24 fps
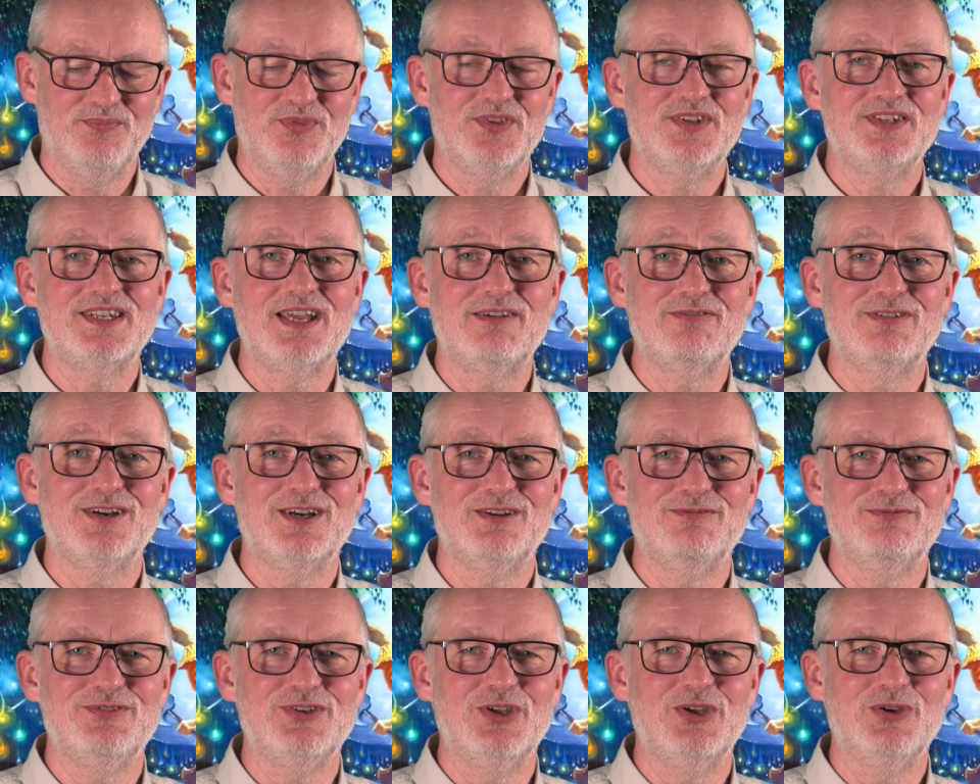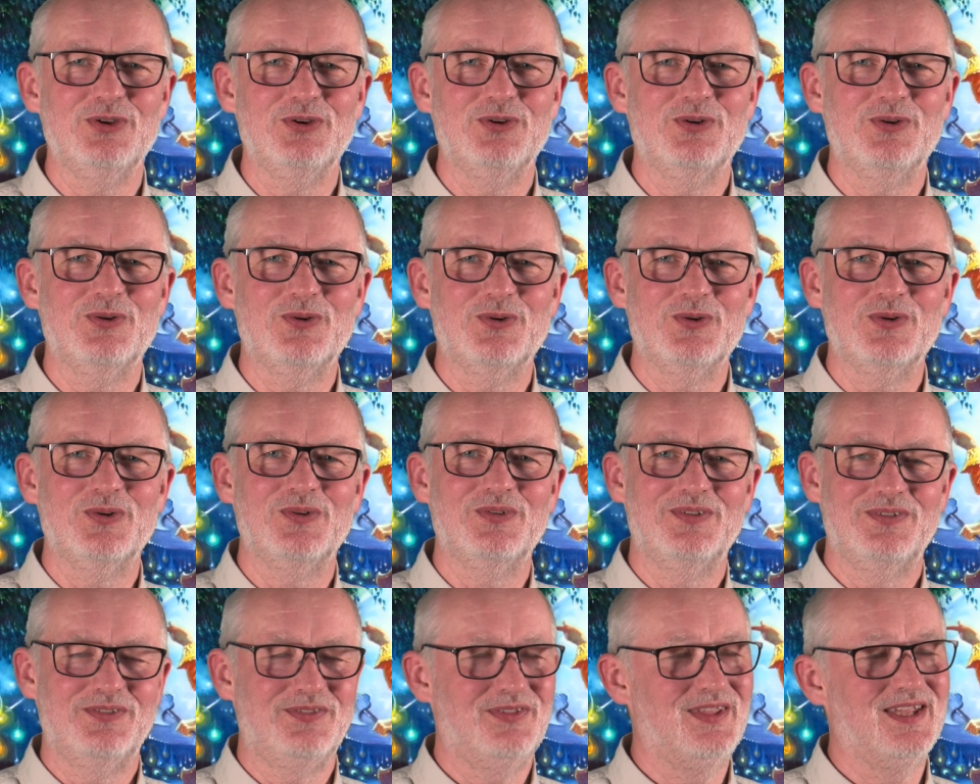several of you all
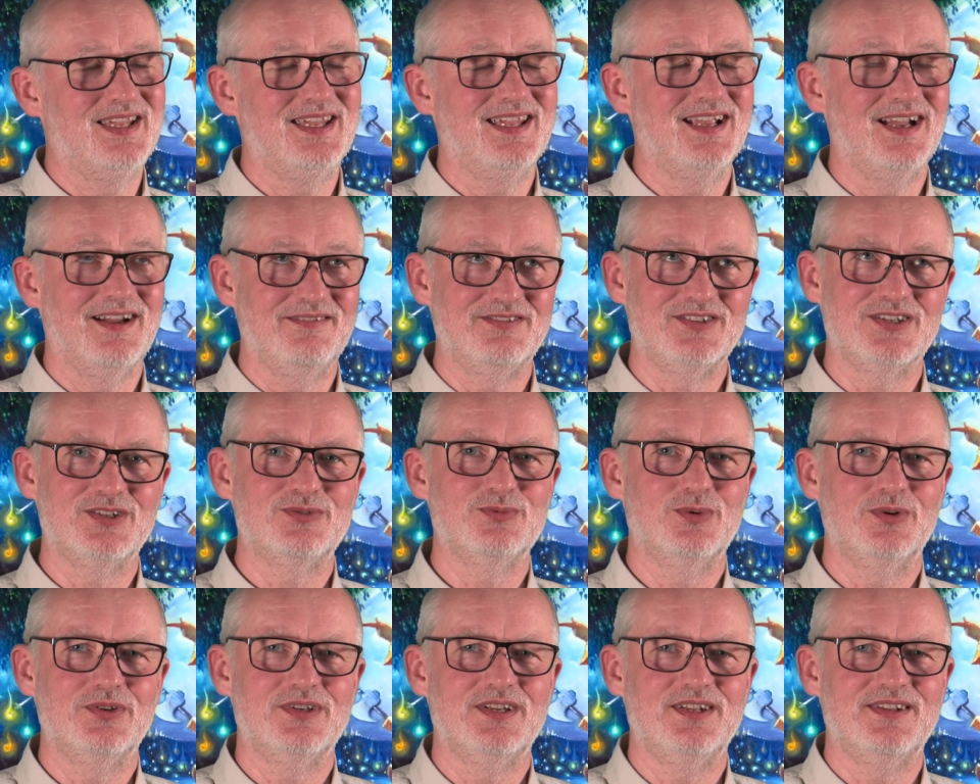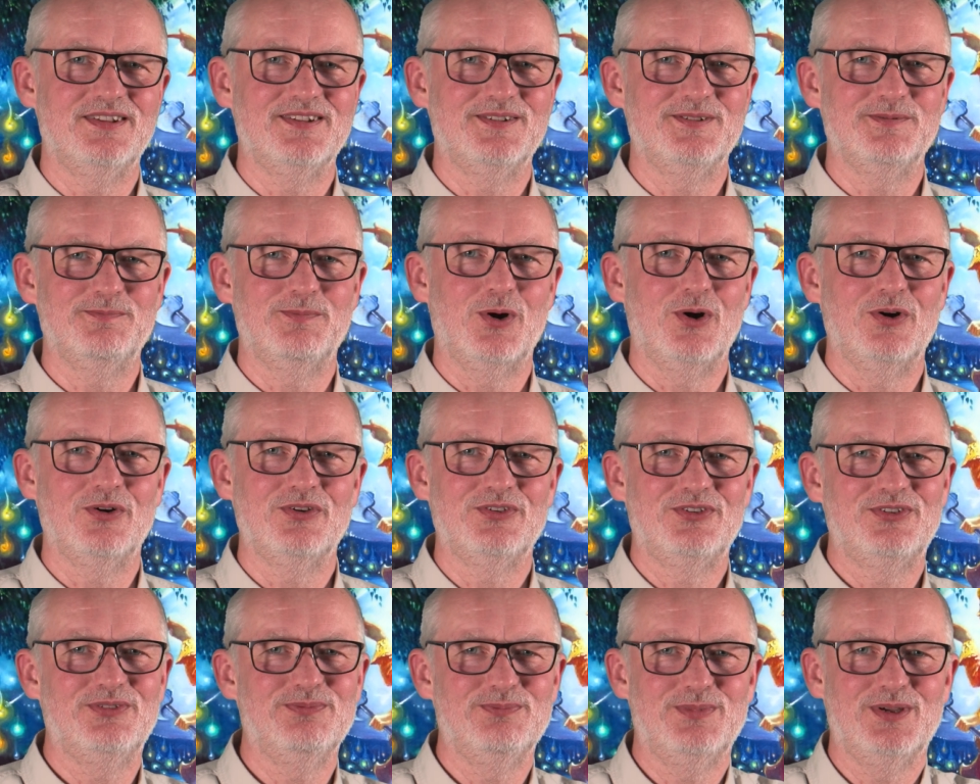thinking I've just walked into the
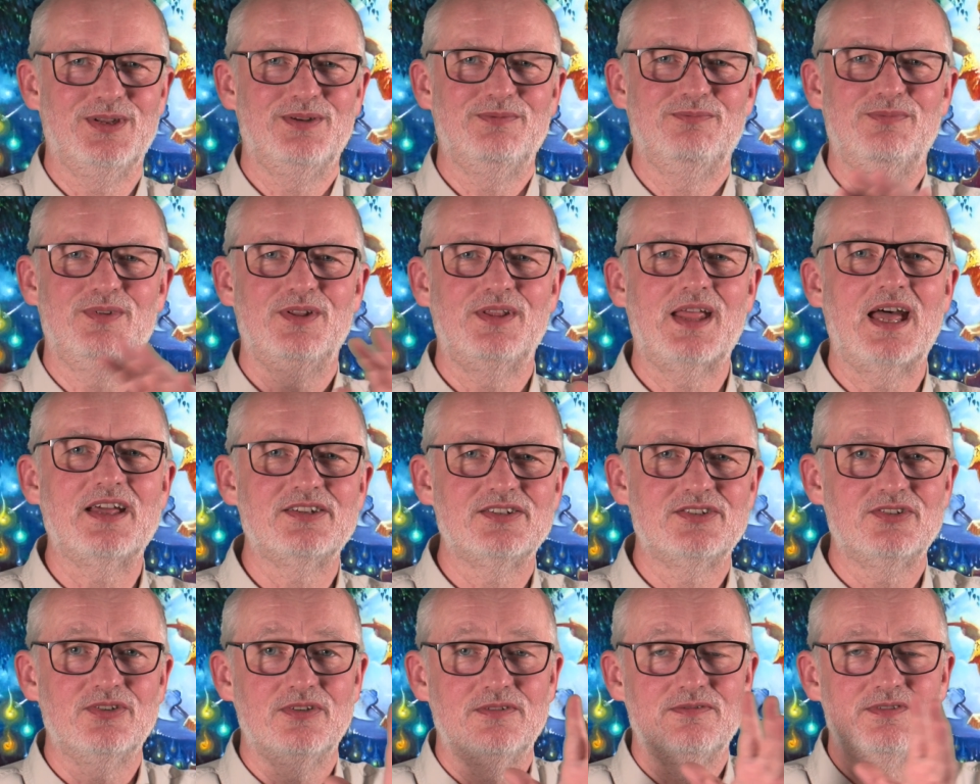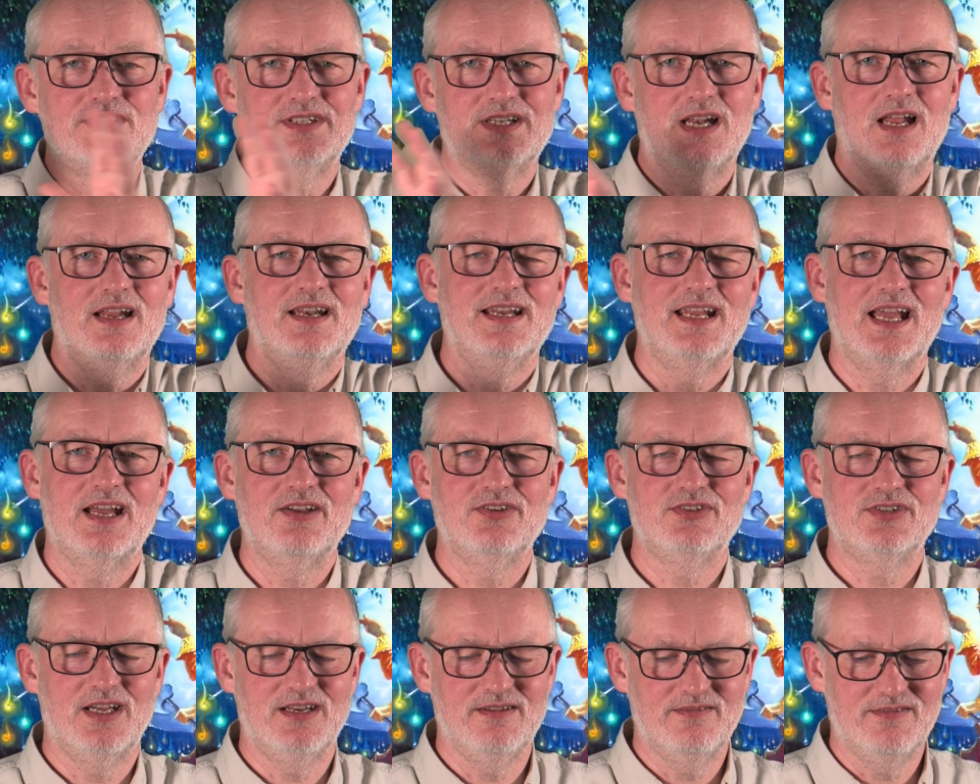box, but that's sort of slightly
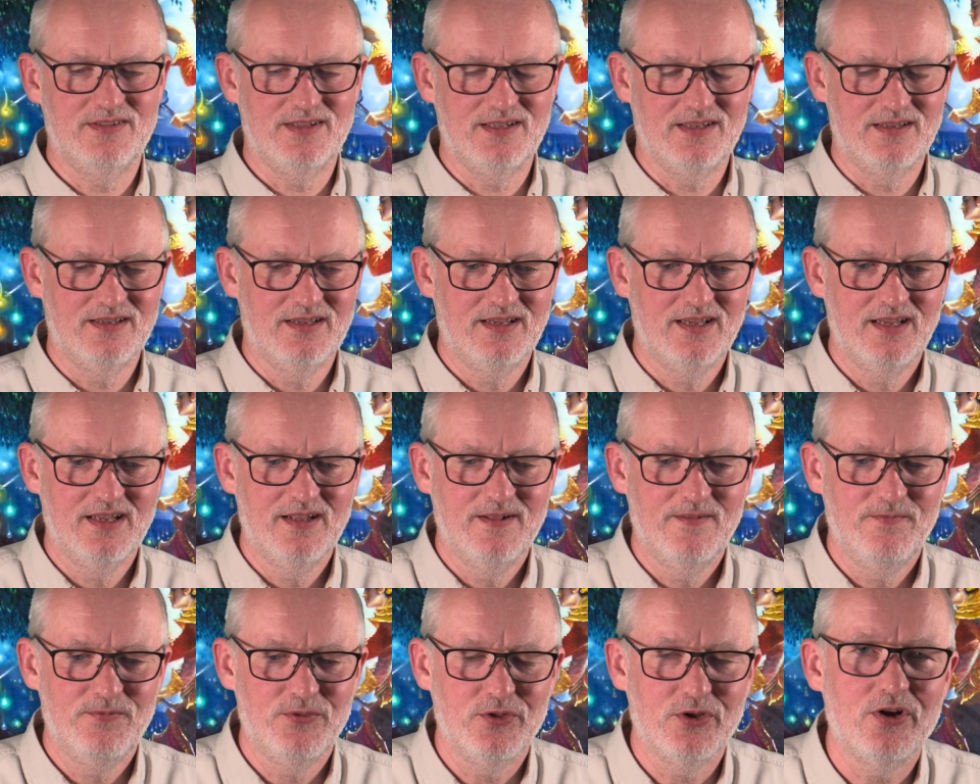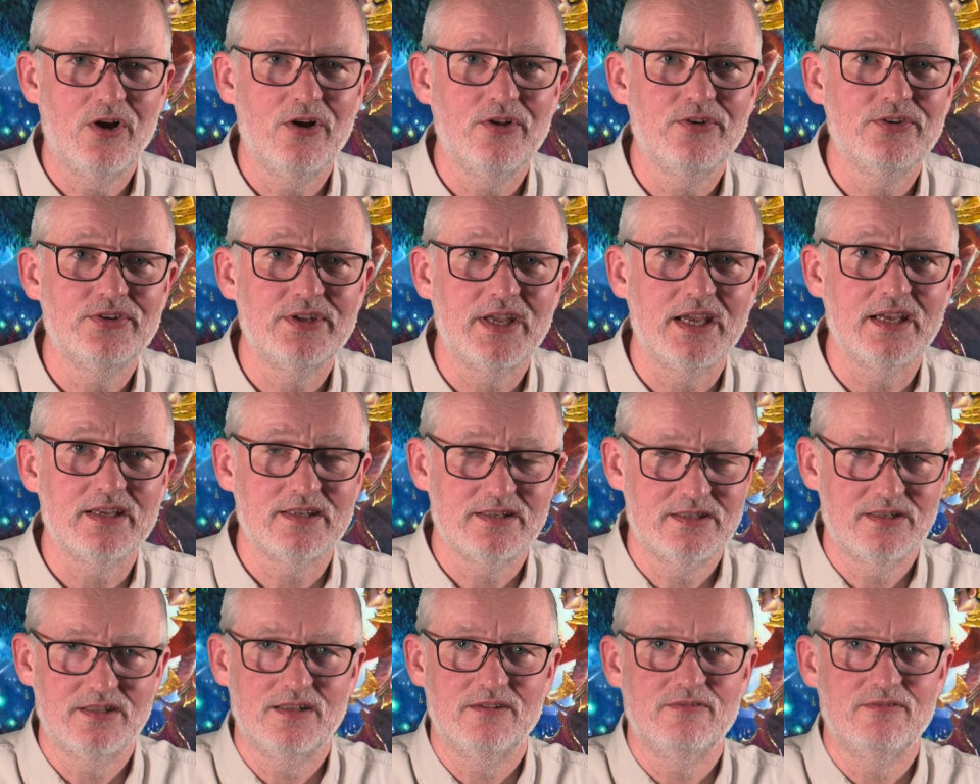outside of the context.